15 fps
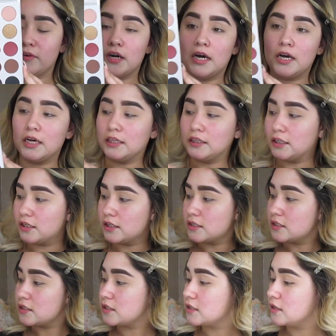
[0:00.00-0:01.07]

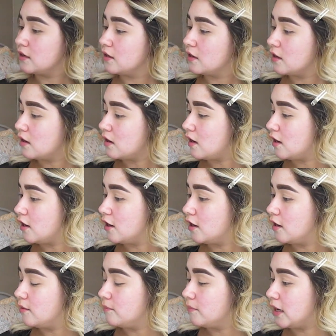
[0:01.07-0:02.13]
colors.
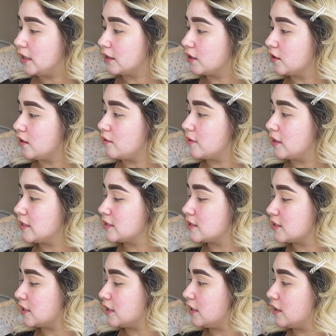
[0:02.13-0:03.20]
I could already
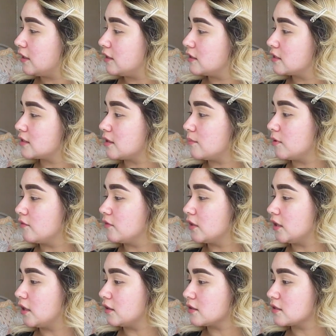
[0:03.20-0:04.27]
see some of the
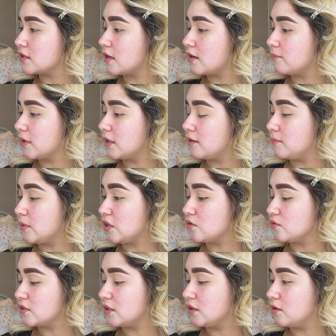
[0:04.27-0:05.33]
colors that I'm going to be
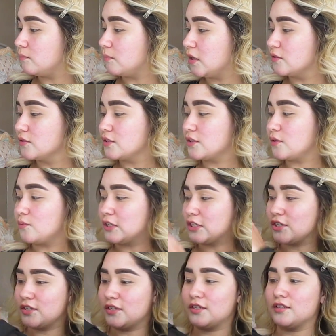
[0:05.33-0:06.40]
using the most, which
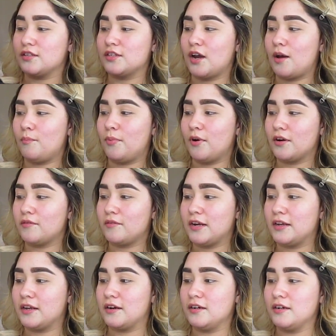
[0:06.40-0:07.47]
is the top part right
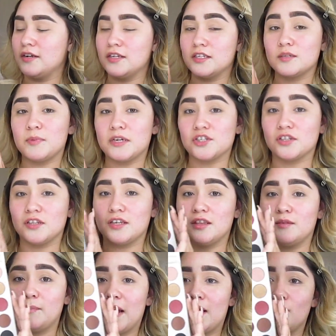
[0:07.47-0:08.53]
here, especially the
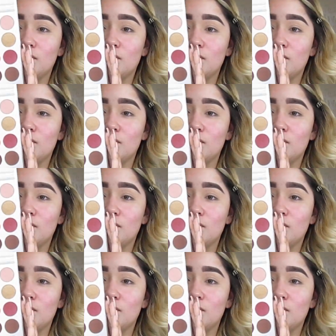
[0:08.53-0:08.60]
matte